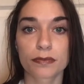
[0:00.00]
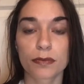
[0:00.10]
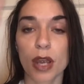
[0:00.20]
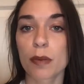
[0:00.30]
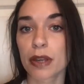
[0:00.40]

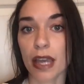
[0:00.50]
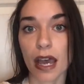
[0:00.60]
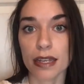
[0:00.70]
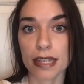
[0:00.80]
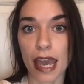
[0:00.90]
primary
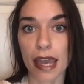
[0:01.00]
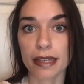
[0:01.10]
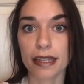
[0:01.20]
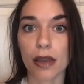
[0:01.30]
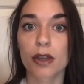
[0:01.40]

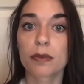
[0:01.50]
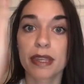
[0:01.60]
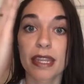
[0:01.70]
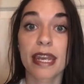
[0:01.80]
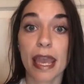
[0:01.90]
contact, that could be
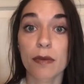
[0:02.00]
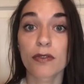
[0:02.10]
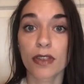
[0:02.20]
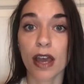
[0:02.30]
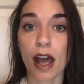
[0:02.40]
the name of
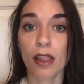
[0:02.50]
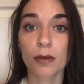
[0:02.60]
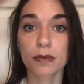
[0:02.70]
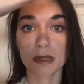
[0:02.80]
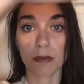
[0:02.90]
the columns,